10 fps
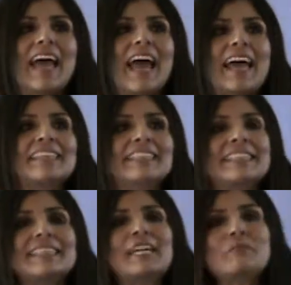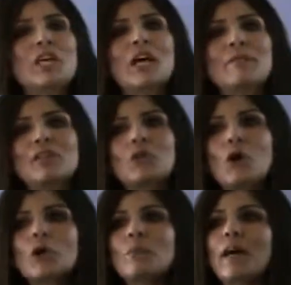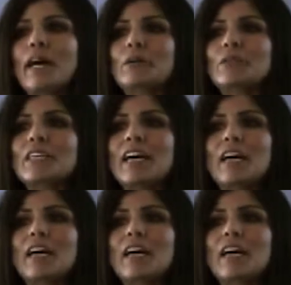And at the same time, they talk about